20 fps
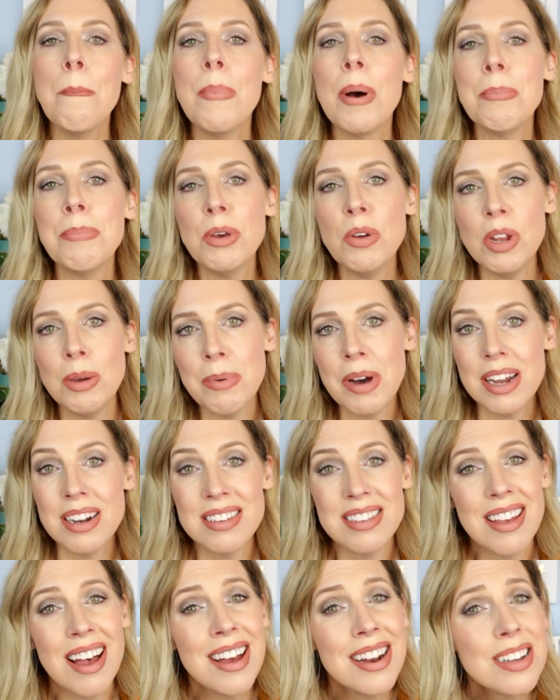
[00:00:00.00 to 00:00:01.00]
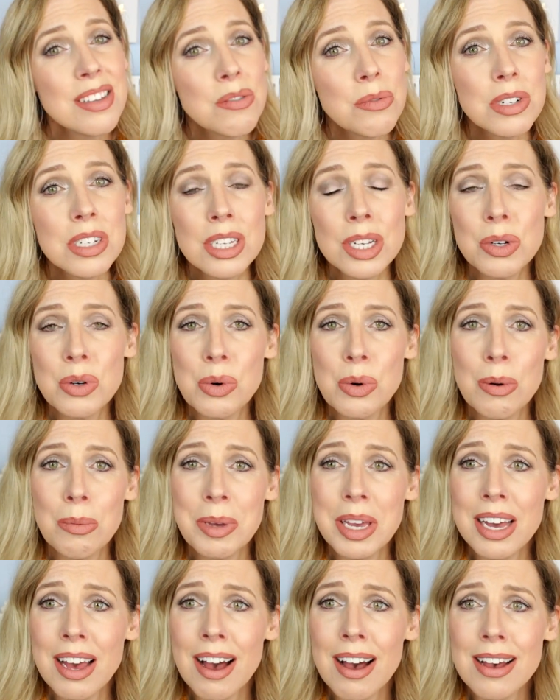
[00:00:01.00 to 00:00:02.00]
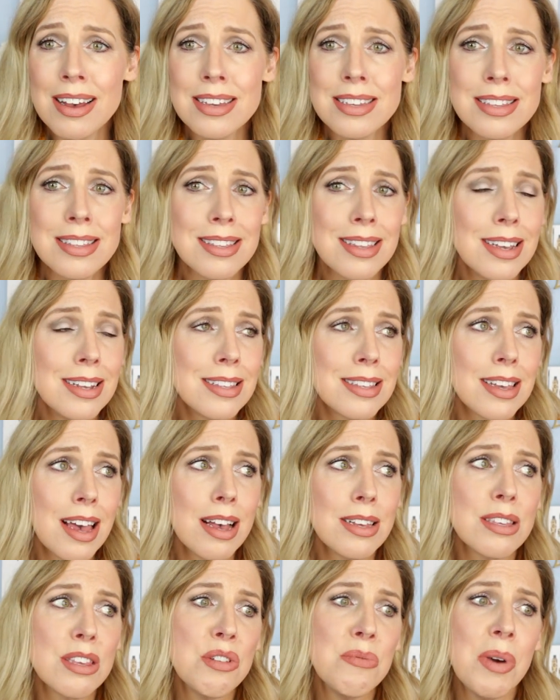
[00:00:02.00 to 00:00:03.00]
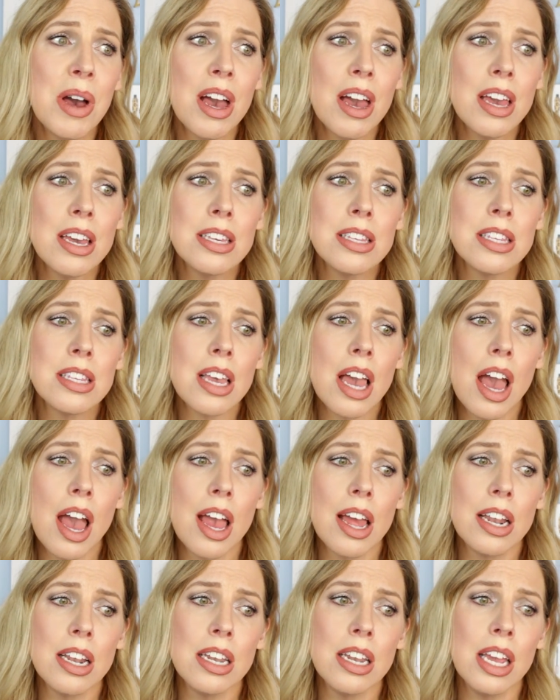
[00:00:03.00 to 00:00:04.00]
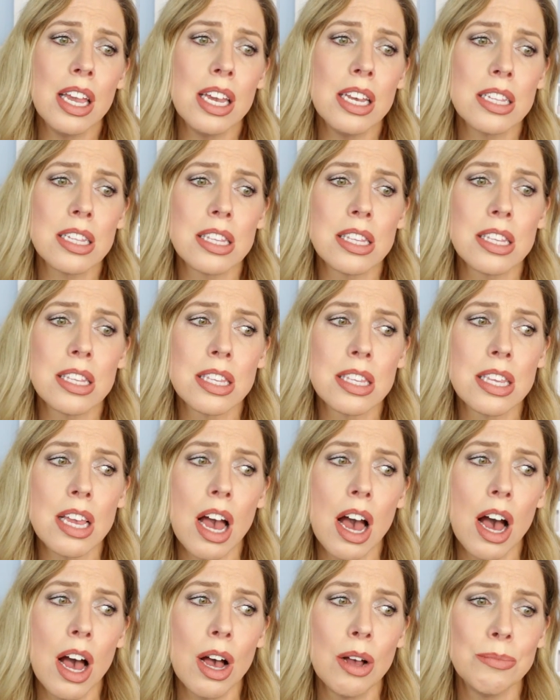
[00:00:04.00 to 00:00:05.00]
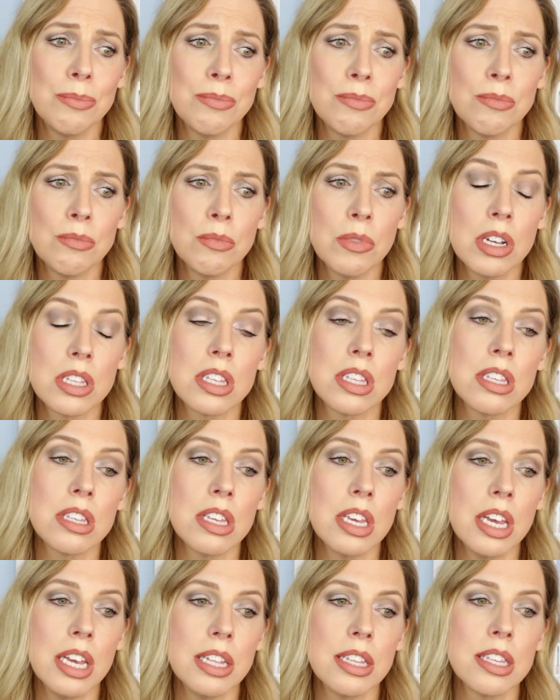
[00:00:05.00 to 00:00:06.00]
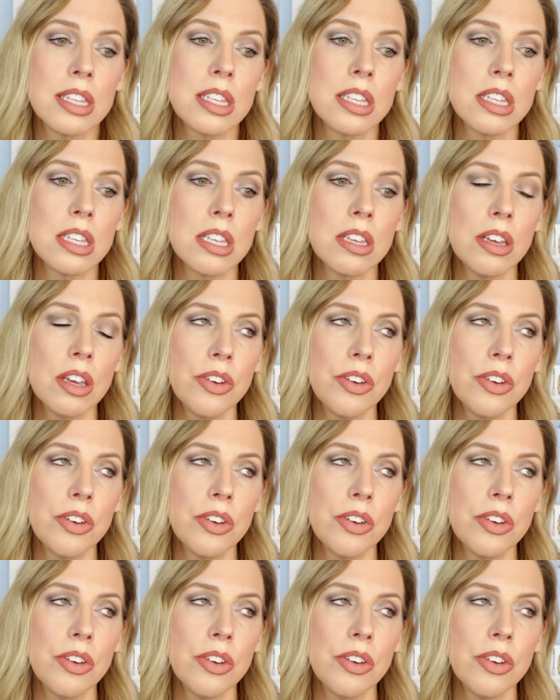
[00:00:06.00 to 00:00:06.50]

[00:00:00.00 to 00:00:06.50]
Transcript: but Beauty by Design is really cool because it's customized and it's um, well it's it's